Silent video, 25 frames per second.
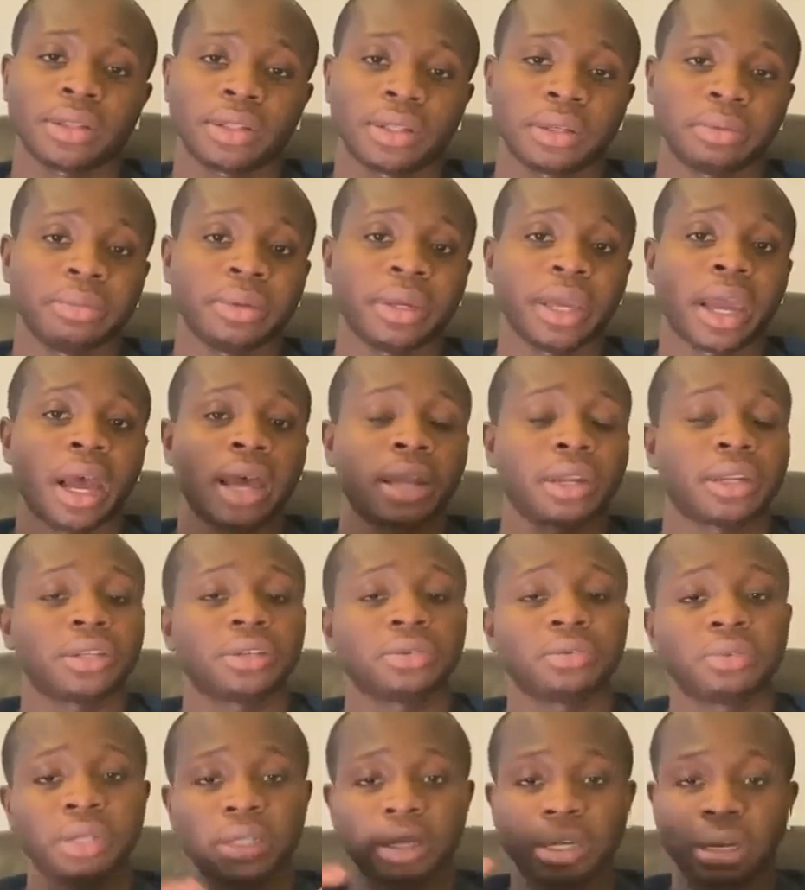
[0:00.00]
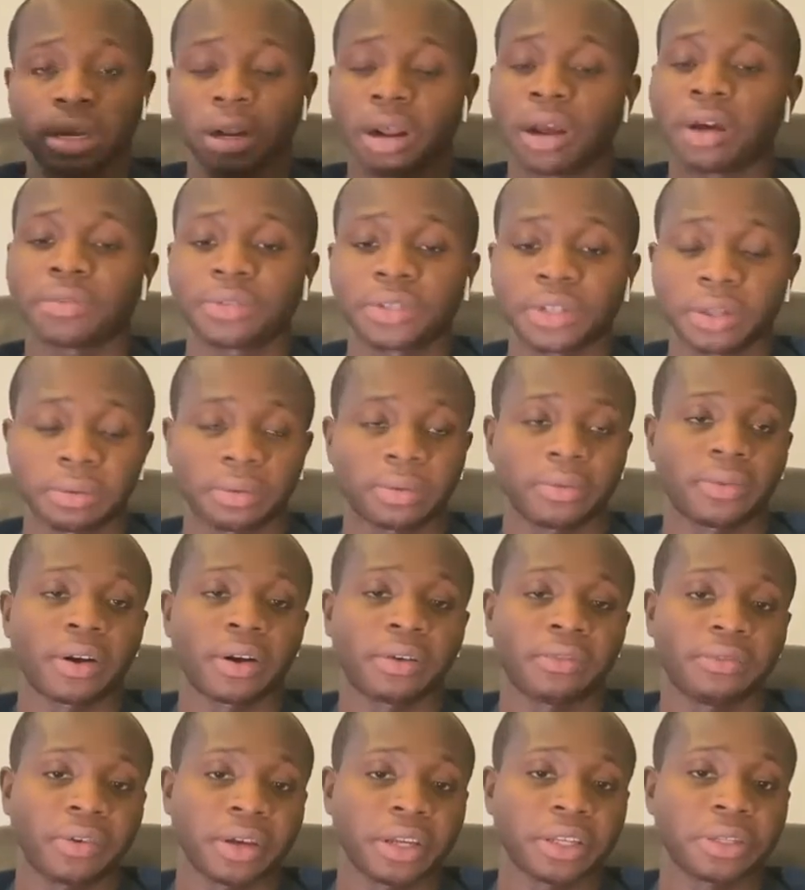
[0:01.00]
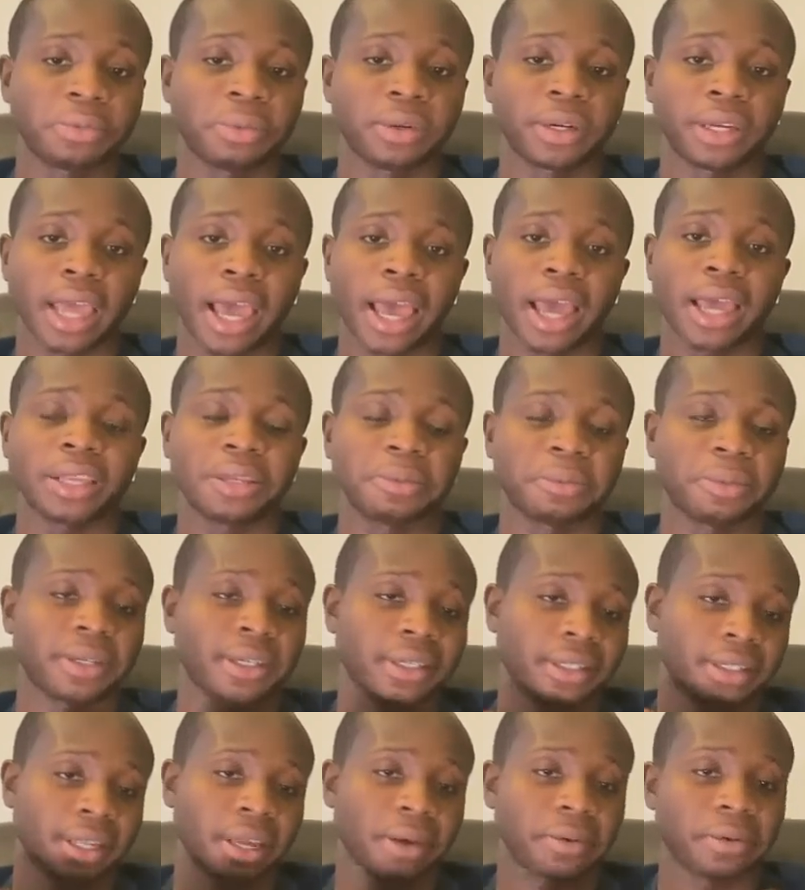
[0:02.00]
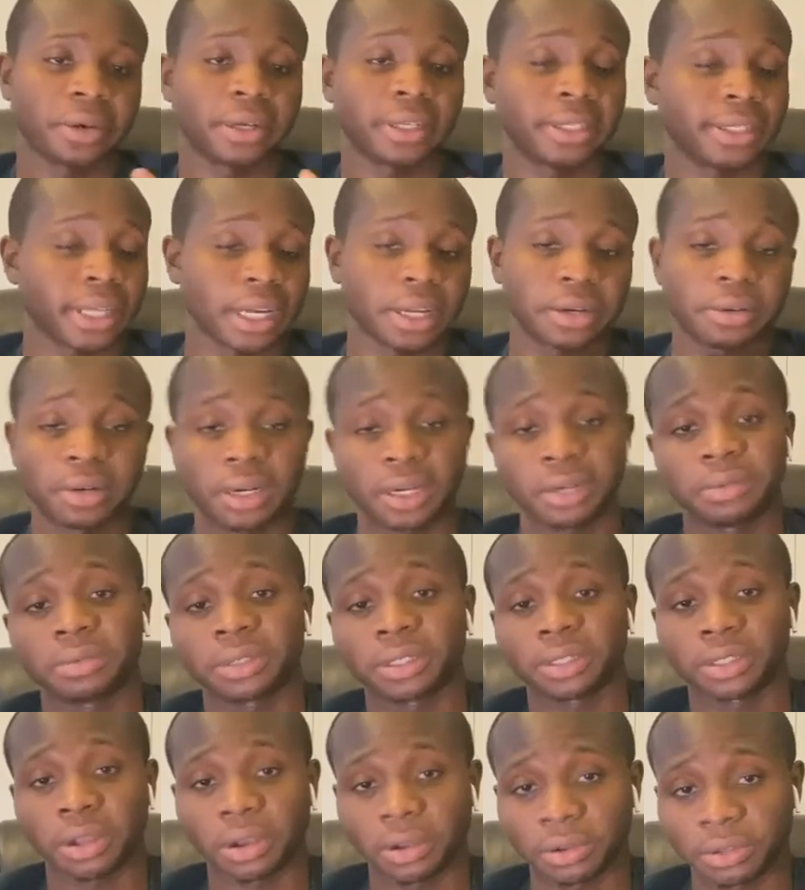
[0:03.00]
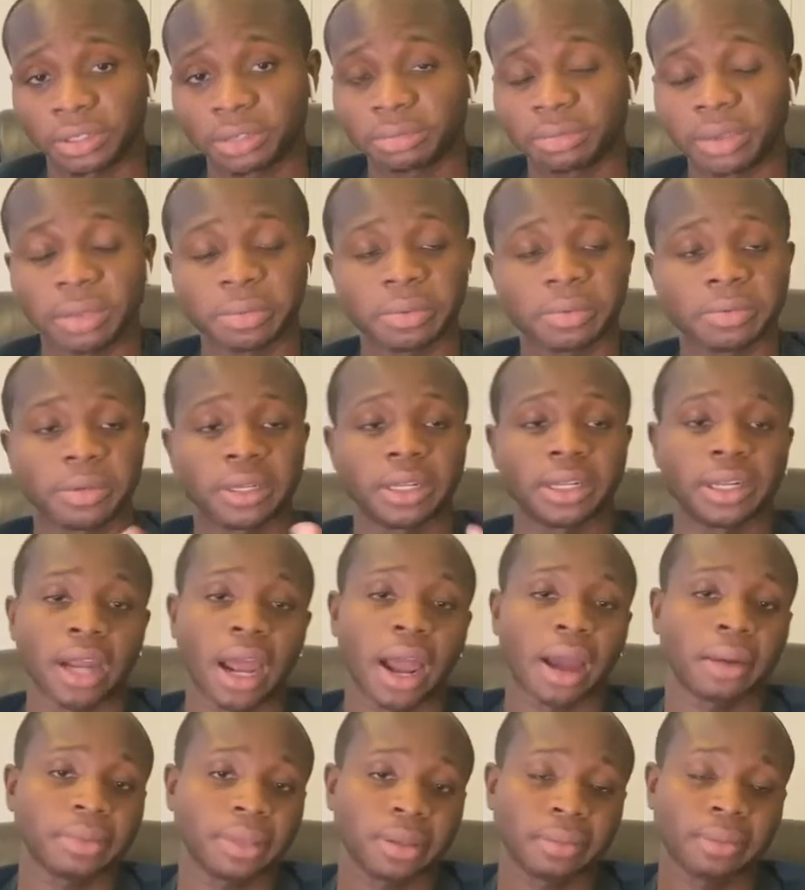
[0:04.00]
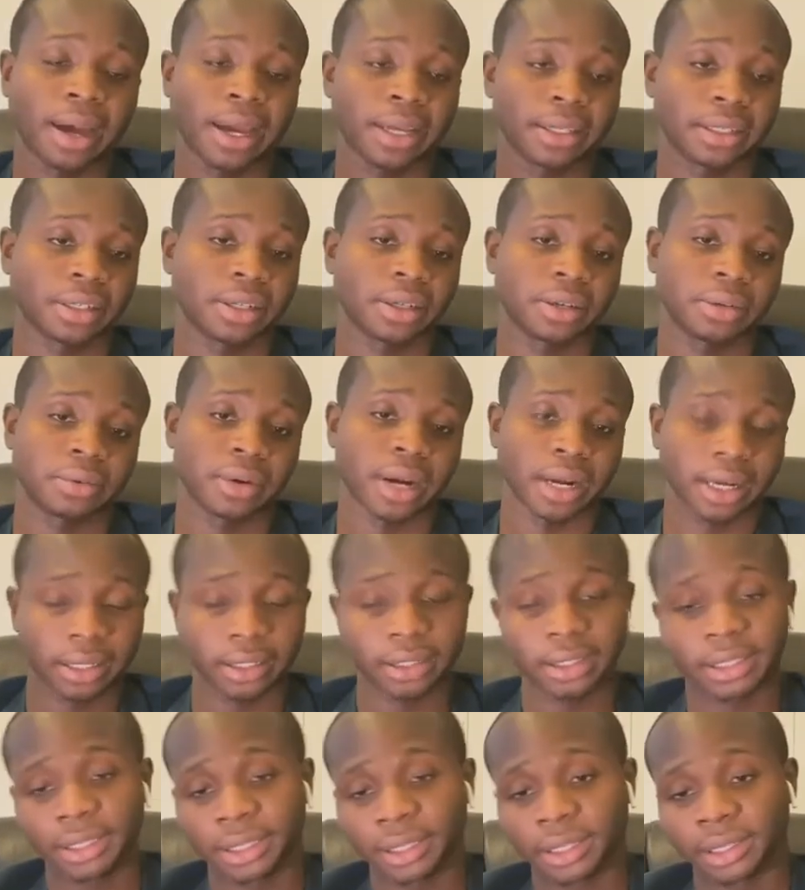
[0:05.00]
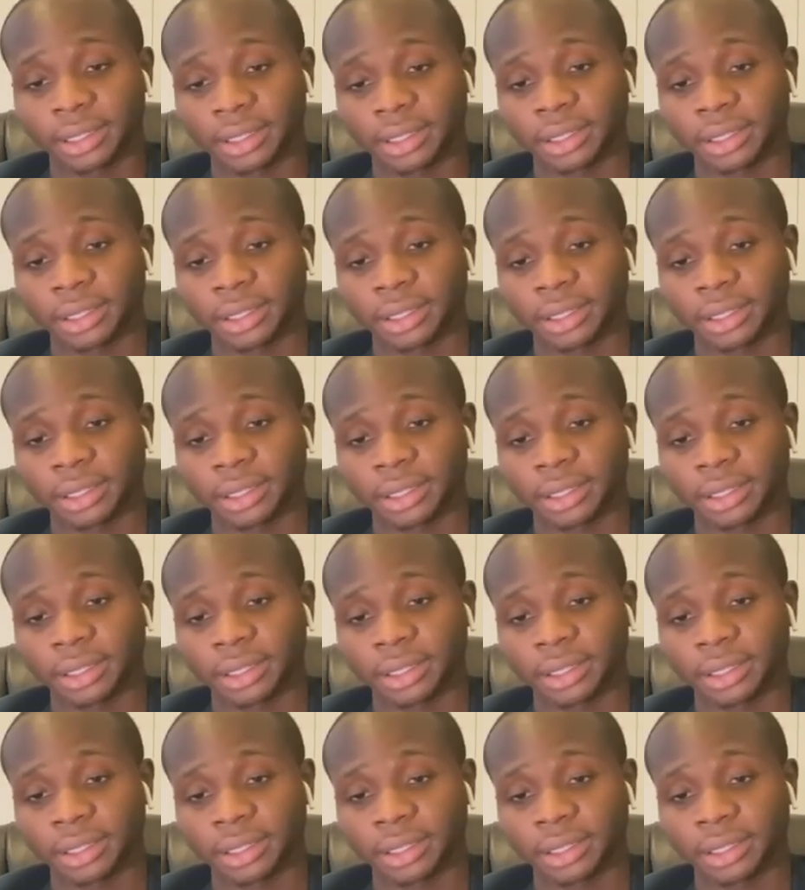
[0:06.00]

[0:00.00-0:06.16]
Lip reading: To be honest, we cut off some of our Facebook ads because they weren't generating results. Maybe we didn't optimize it correctly.